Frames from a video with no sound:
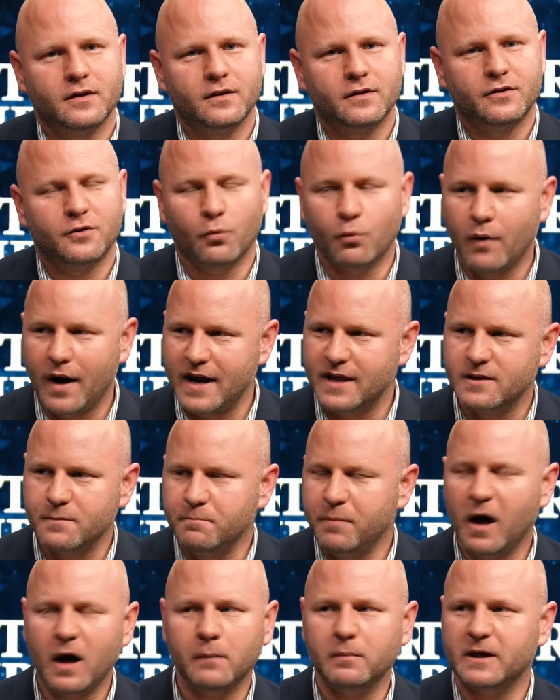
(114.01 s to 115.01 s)
the way the
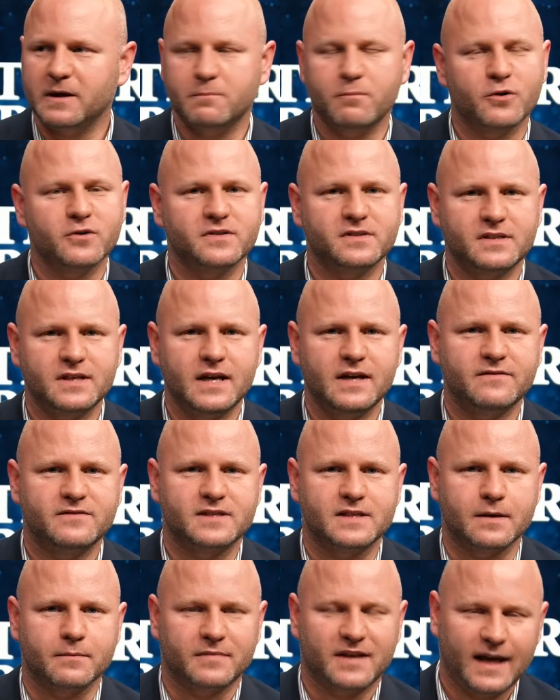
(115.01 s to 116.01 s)
public perceives
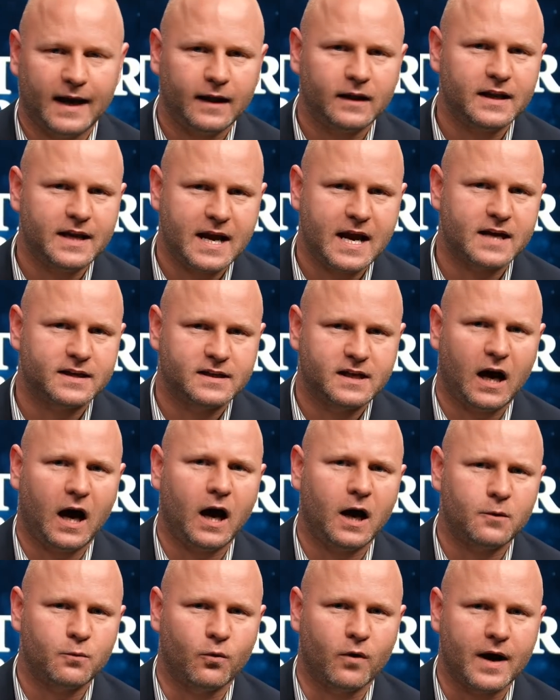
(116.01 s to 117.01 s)
them. Kellyanne
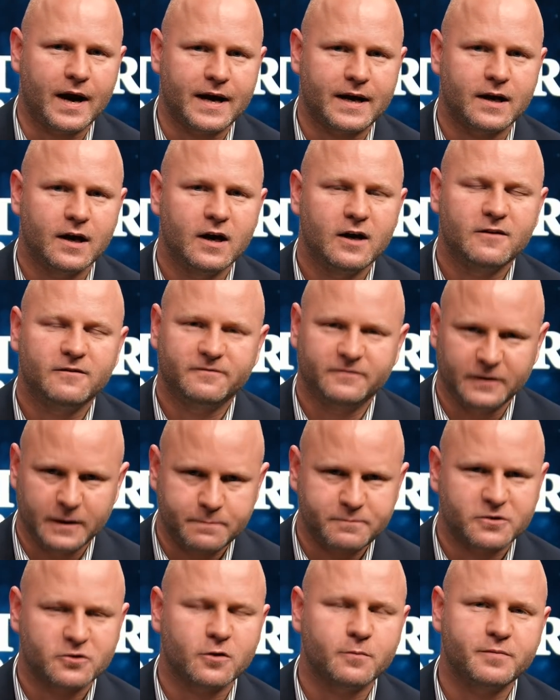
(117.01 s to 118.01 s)
Conway
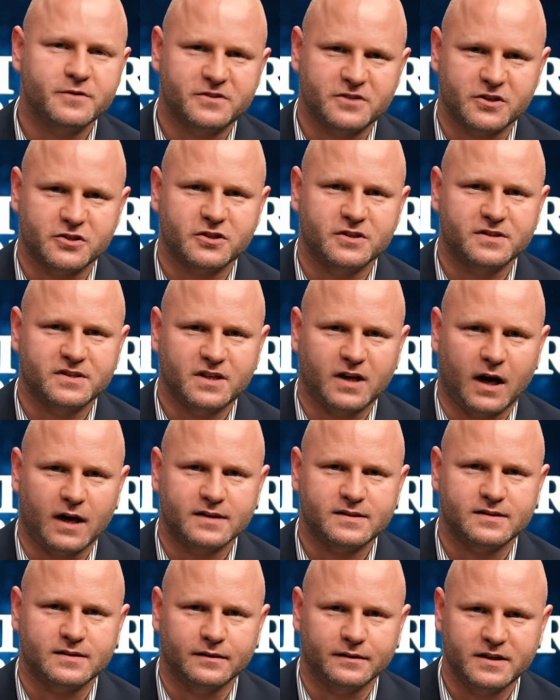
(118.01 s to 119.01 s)
flips her positions
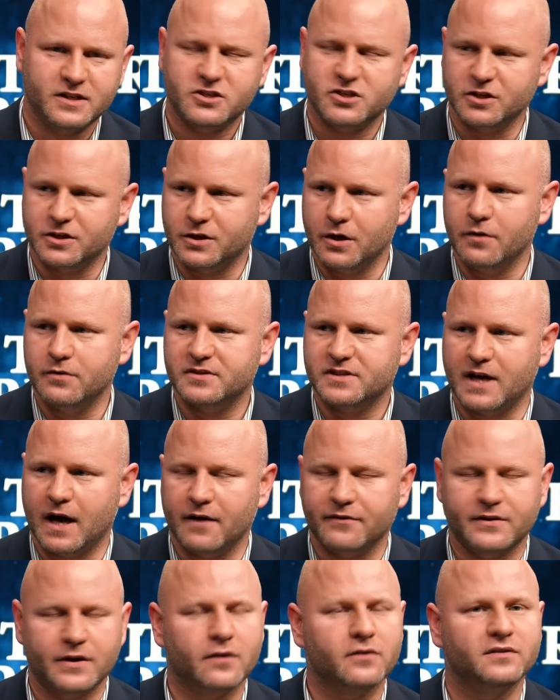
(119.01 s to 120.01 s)
constantly. She goes
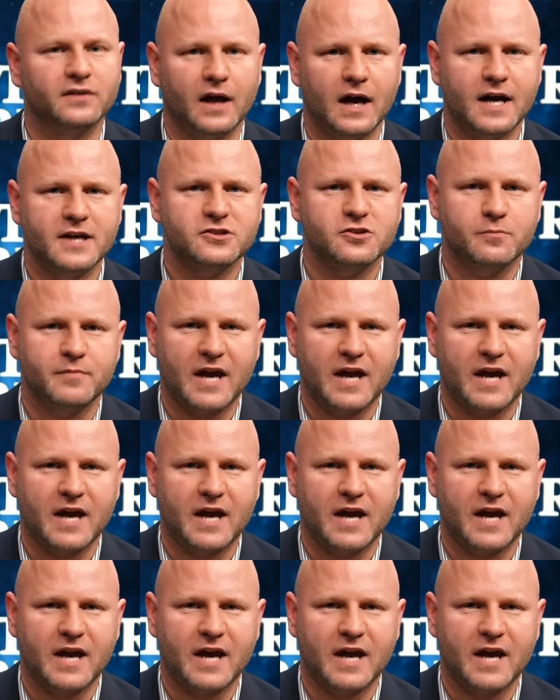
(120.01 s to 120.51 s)
out there, lies on